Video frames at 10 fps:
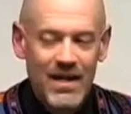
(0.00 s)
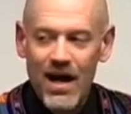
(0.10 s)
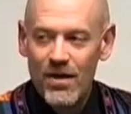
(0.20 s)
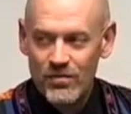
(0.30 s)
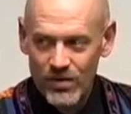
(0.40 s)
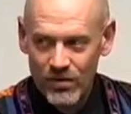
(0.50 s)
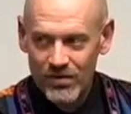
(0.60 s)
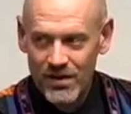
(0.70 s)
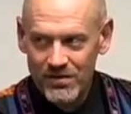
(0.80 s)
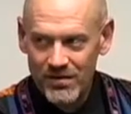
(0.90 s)
Now, have you ever
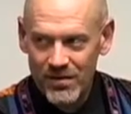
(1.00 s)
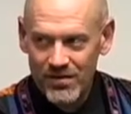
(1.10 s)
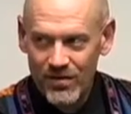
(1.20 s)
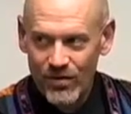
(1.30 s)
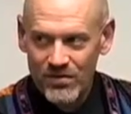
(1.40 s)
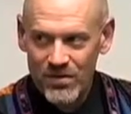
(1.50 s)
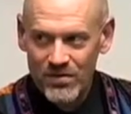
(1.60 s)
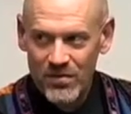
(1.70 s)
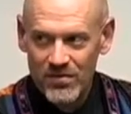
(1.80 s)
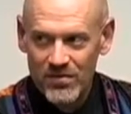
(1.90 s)
heard that story or some
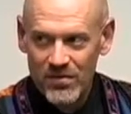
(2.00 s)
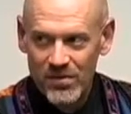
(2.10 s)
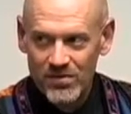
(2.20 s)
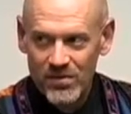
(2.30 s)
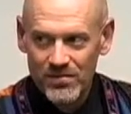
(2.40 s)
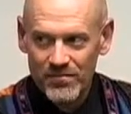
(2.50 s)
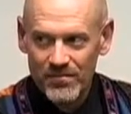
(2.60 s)
something similar to it?